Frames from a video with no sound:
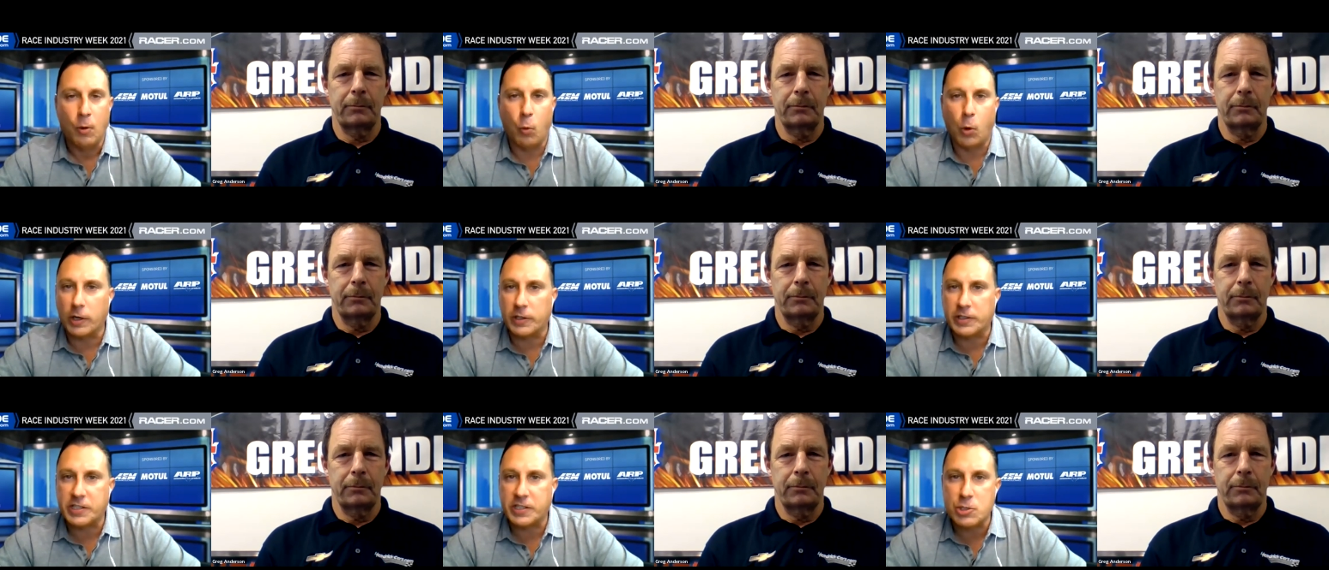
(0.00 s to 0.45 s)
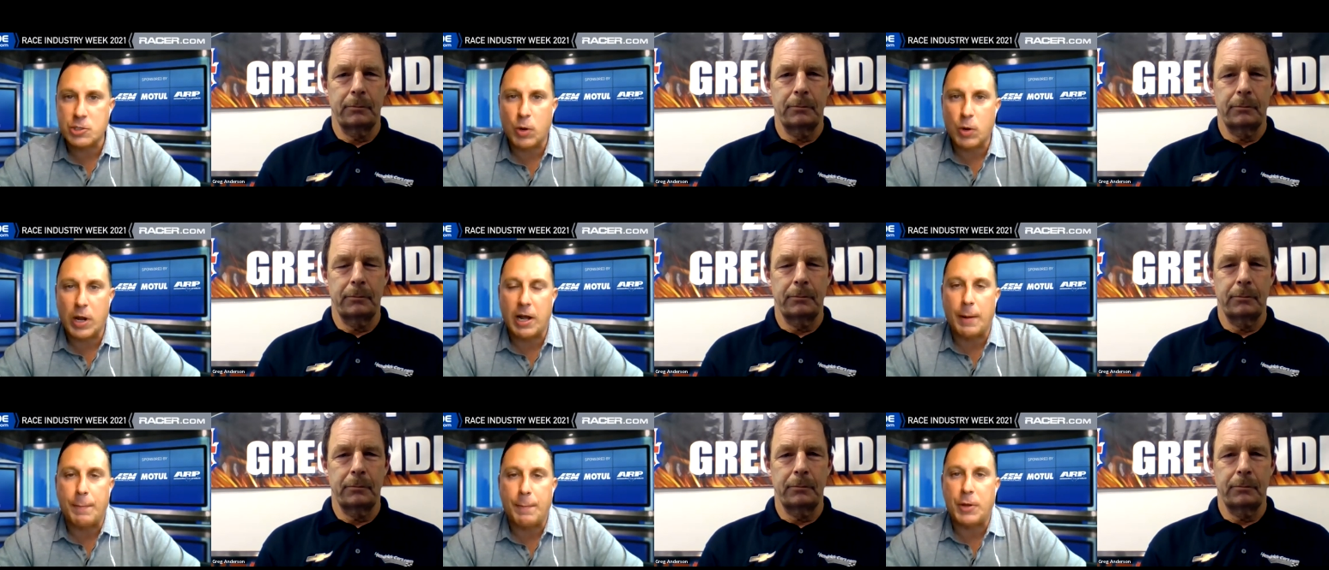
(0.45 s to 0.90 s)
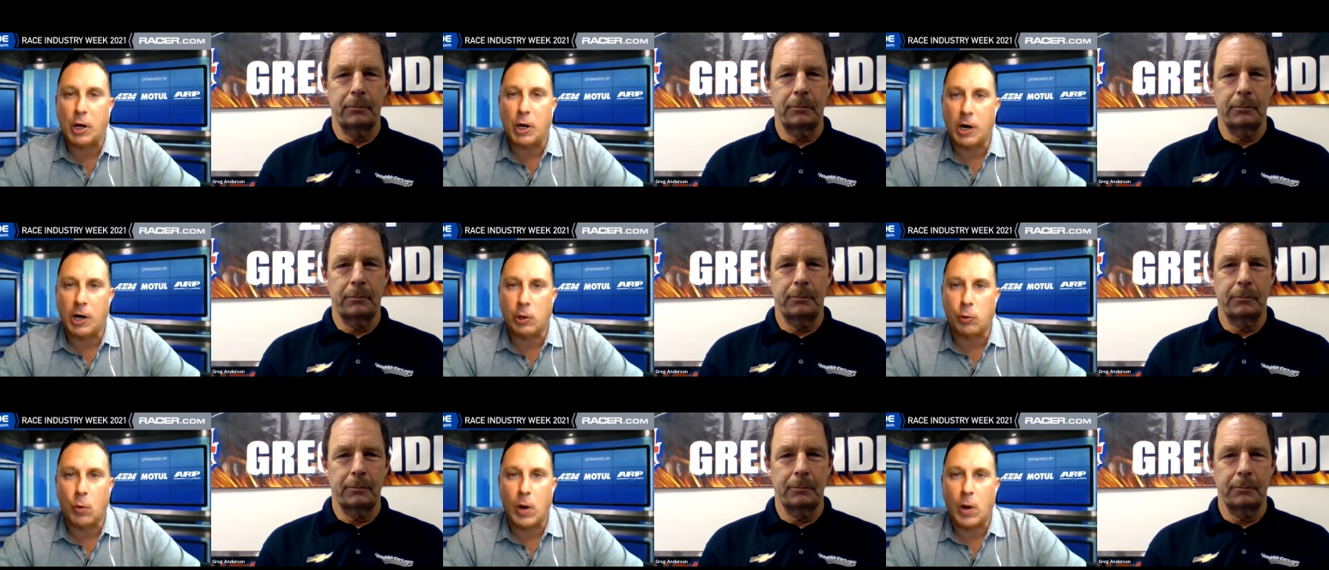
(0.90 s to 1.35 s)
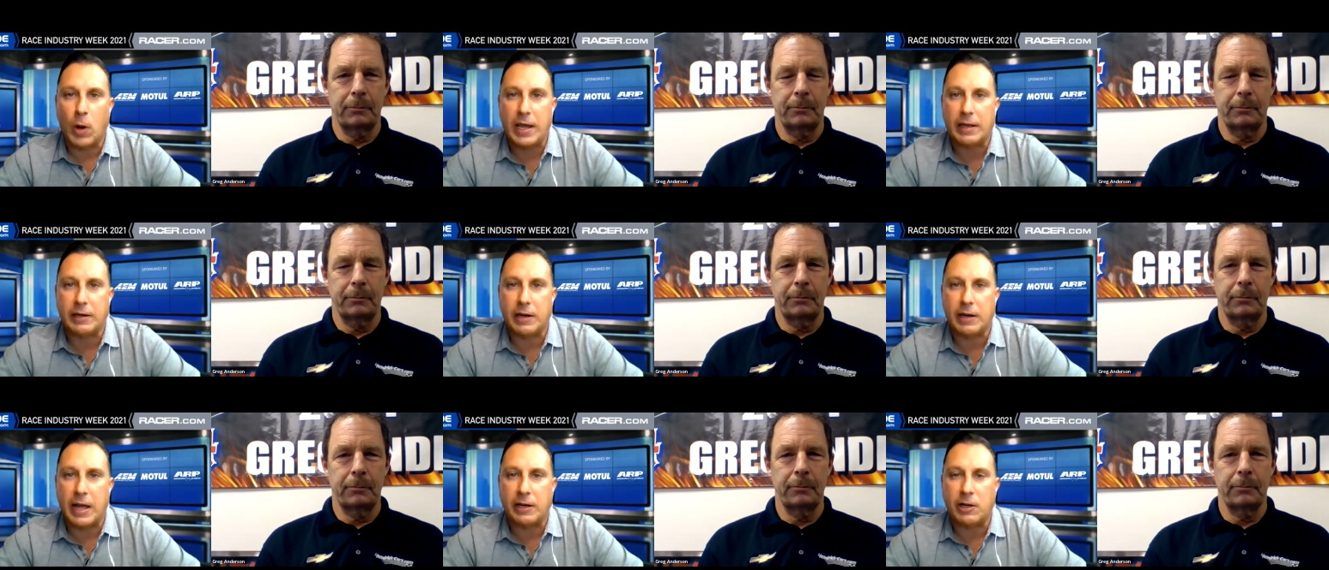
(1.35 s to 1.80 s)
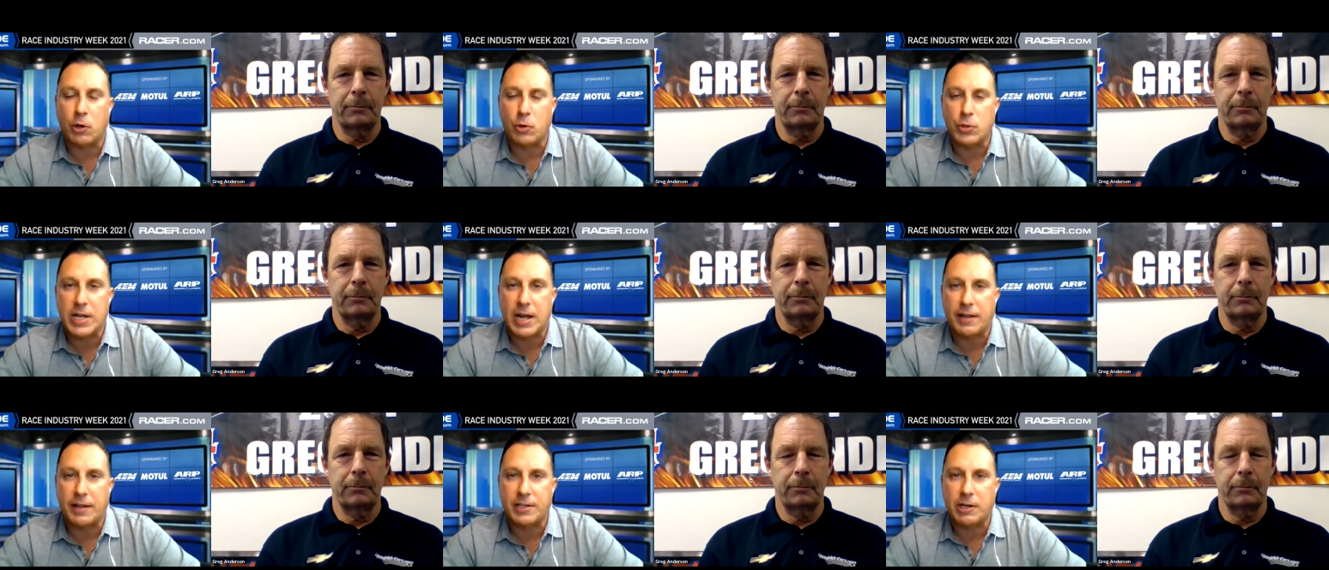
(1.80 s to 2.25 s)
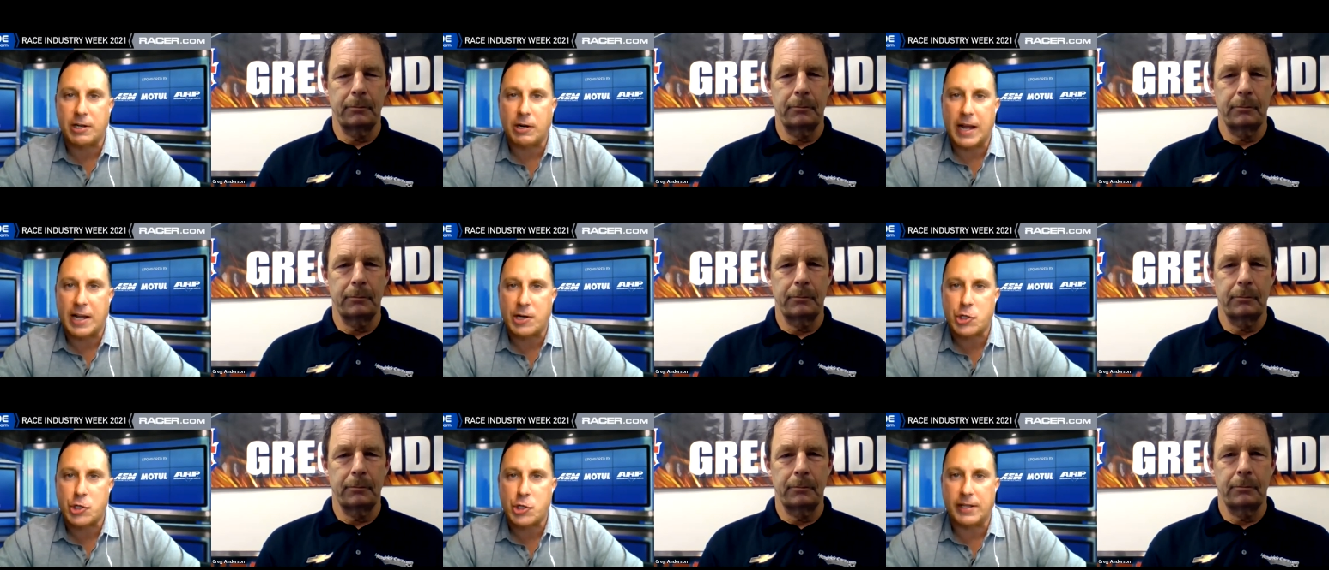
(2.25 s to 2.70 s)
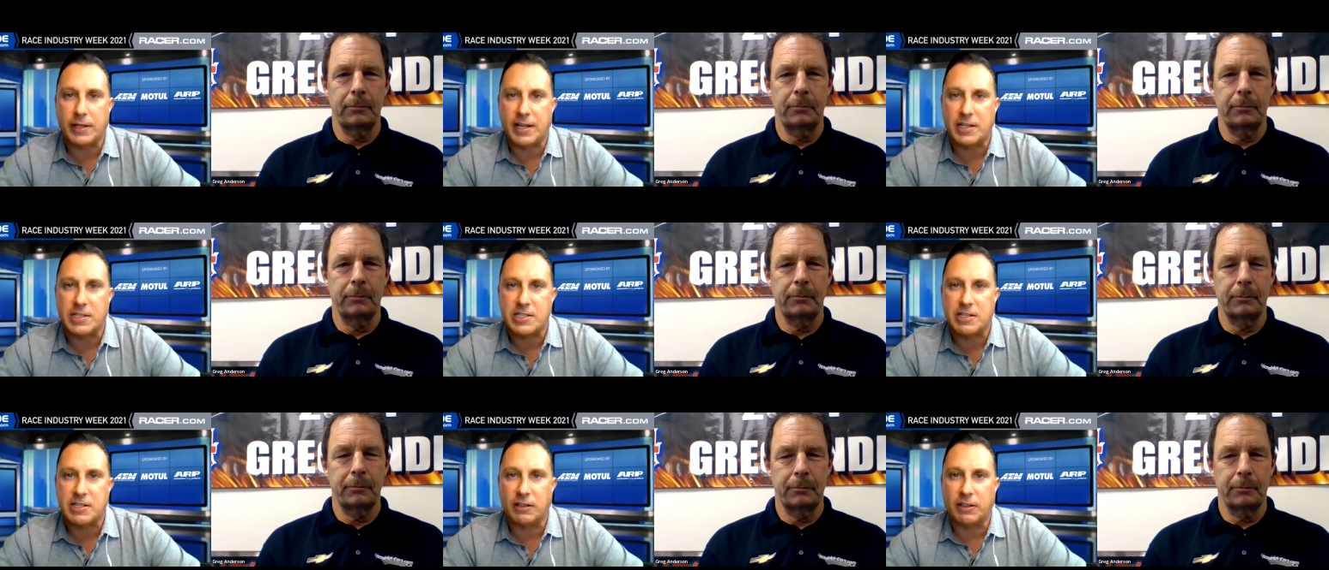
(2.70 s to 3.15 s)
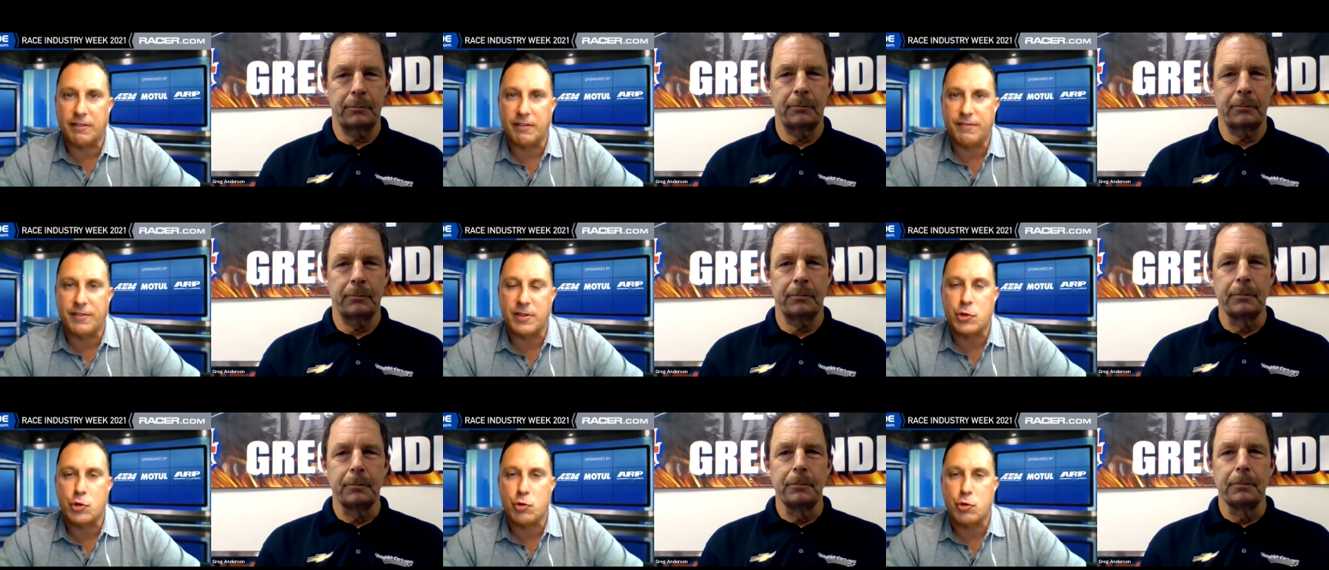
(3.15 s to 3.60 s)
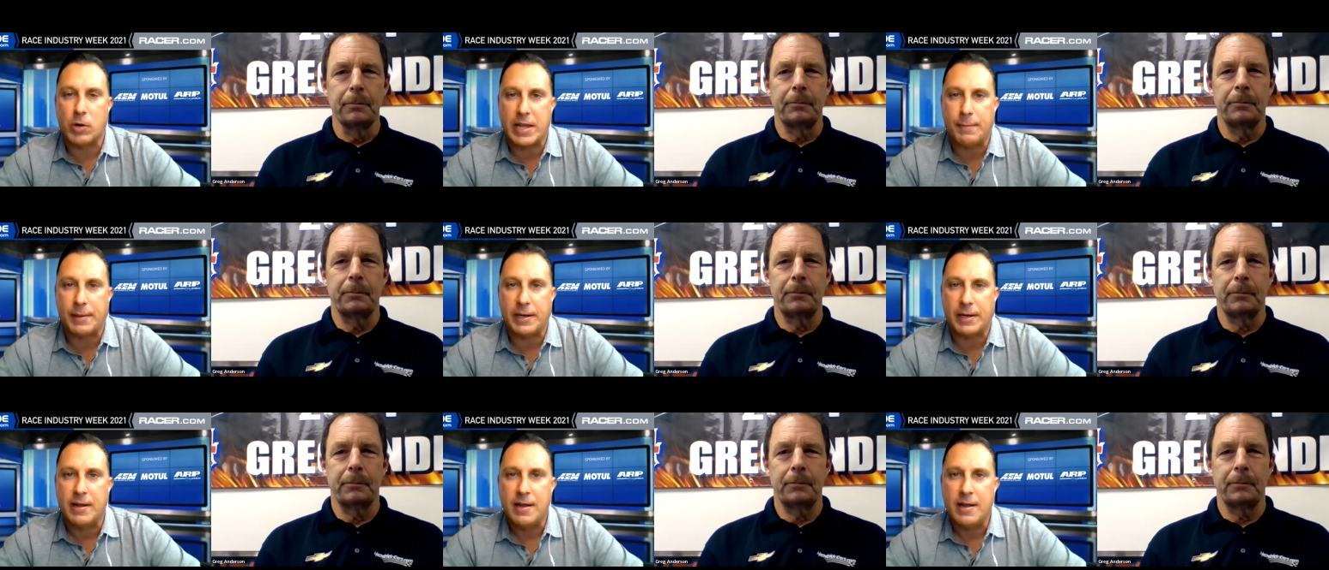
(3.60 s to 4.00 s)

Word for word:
Speaker 1: worked his way up the hard way, and, and goes out there and actually gets to live the dream.